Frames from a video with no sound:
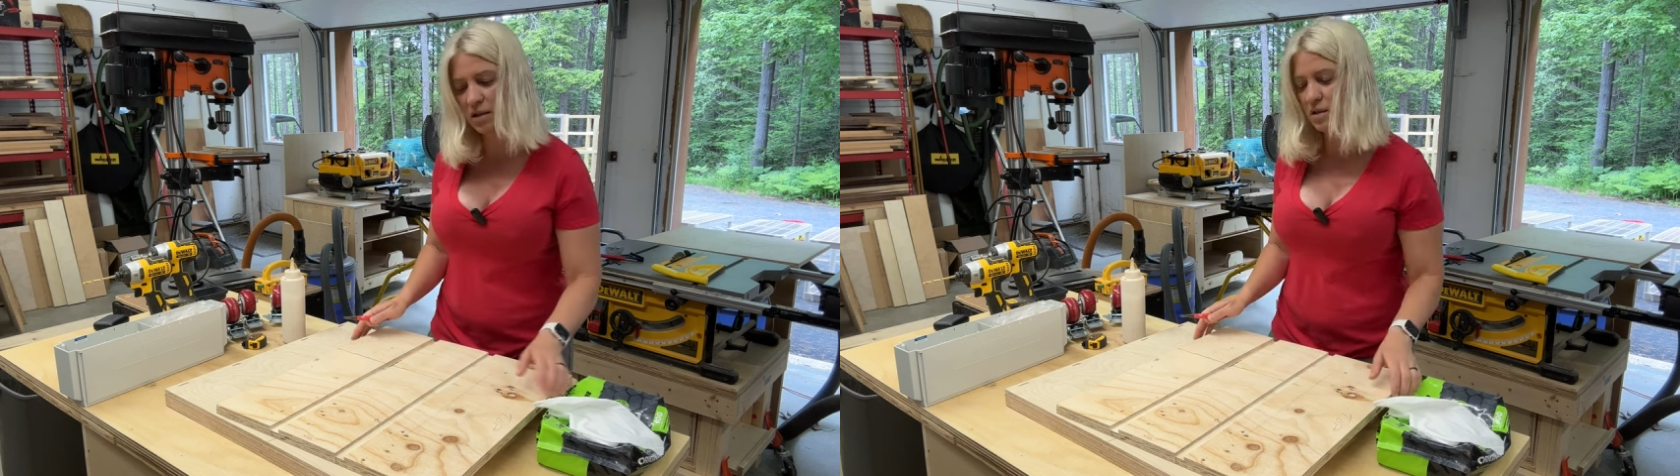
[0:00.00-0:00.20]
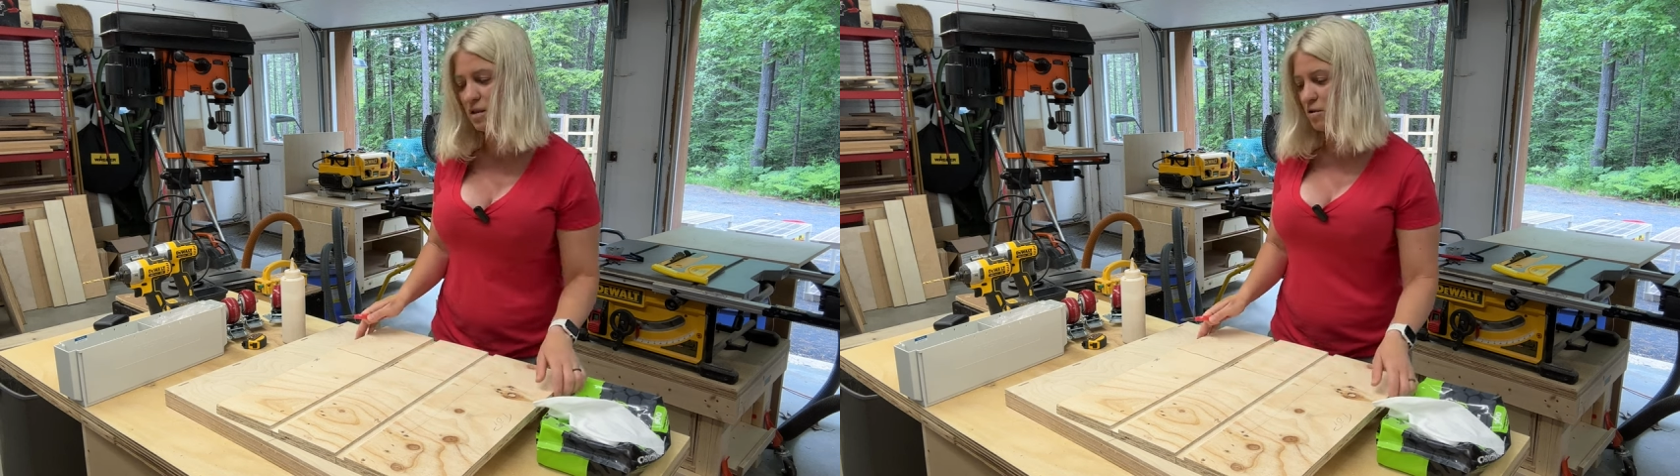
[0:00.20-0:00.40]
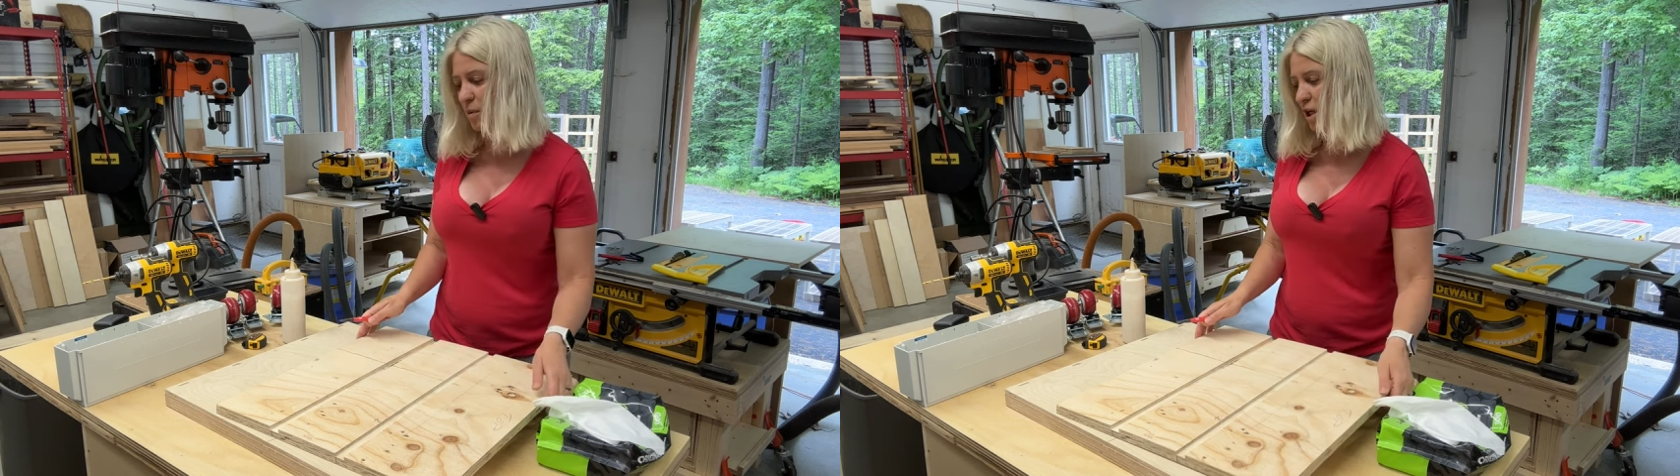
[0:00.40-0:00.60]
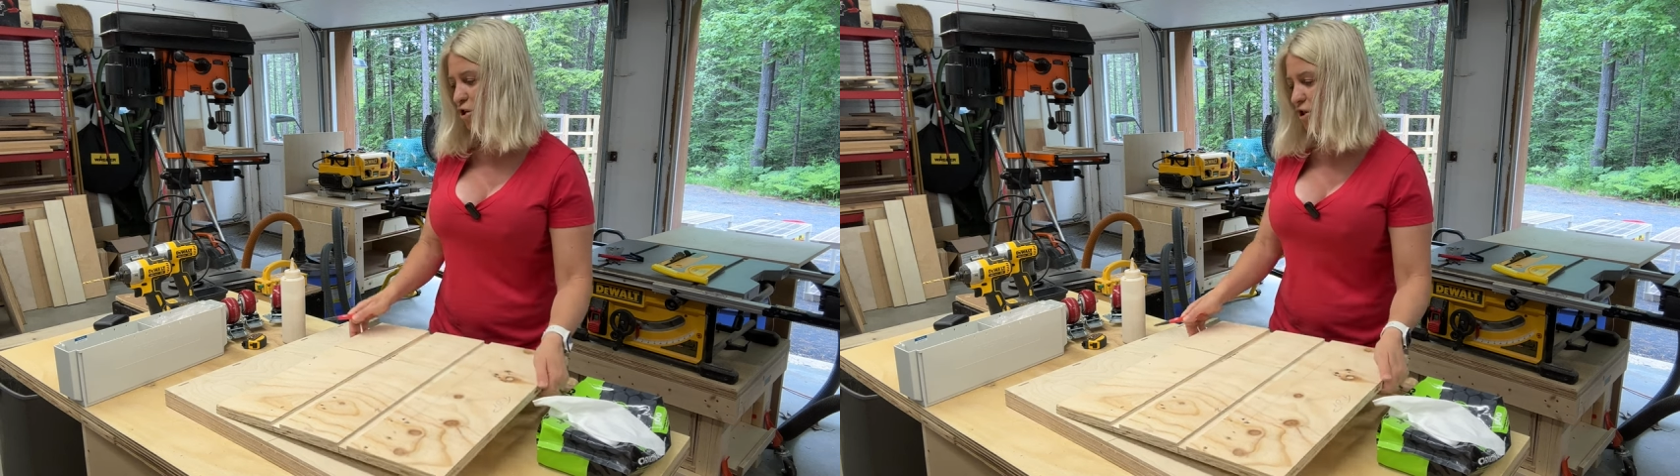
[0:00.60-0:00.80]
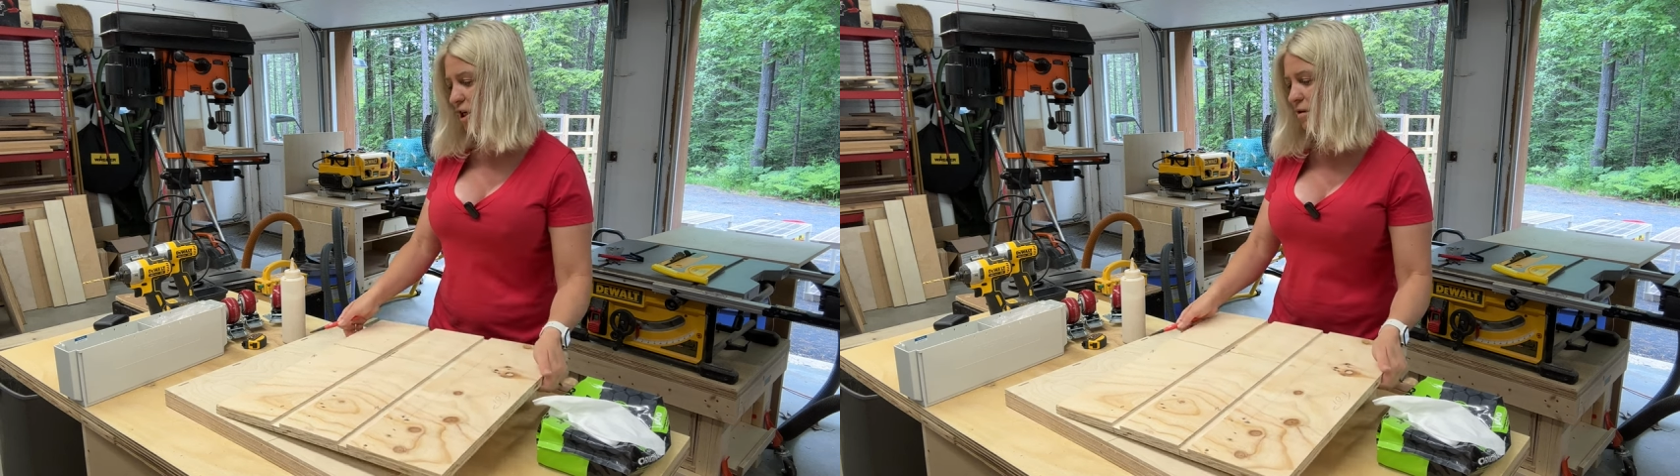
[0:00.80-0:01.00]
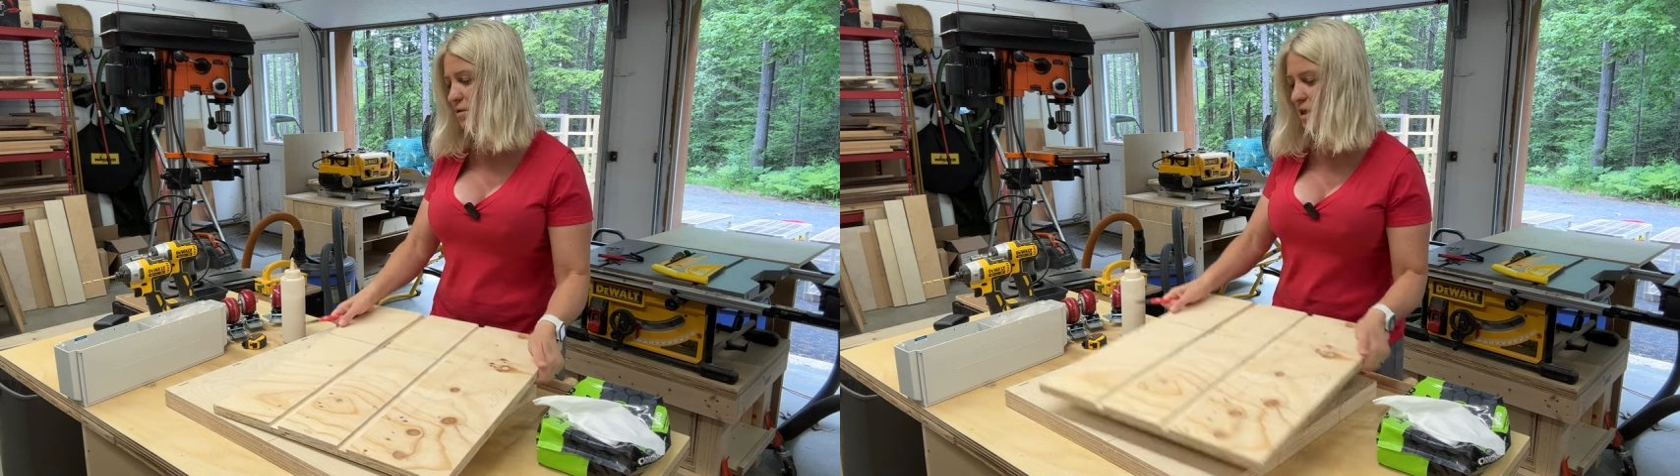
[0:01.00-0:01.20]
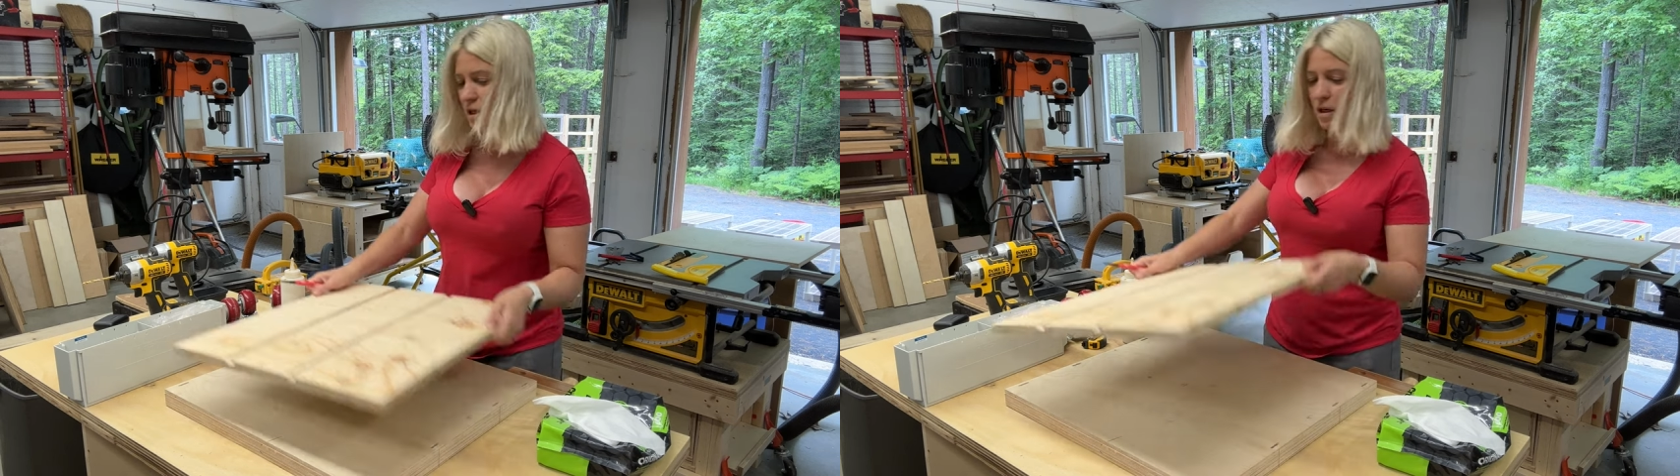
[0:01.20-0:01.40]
This is my shelves.